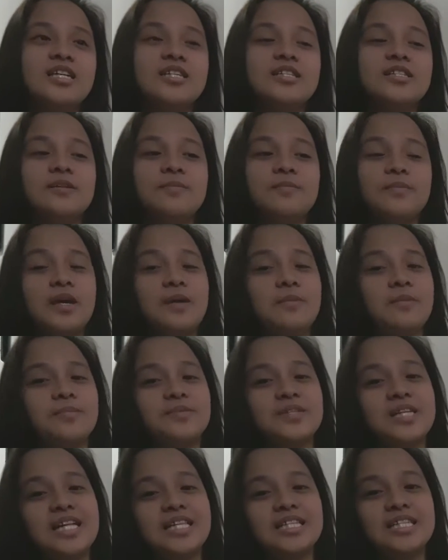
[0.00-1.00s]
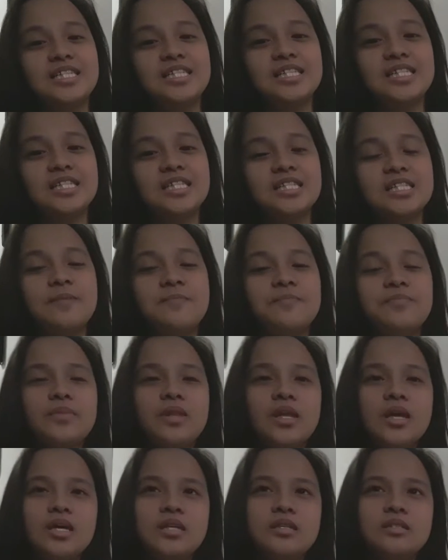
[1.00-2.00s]
some K-pop challenges,
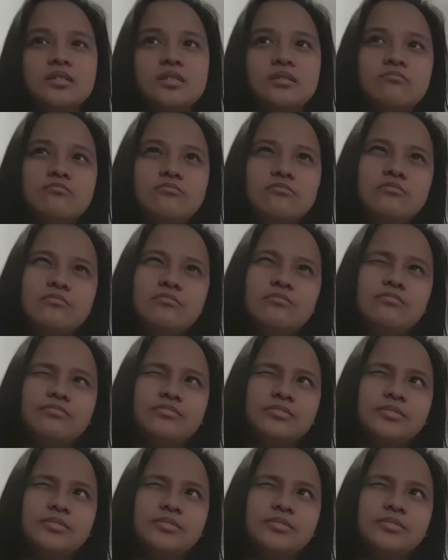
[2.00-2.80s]
and some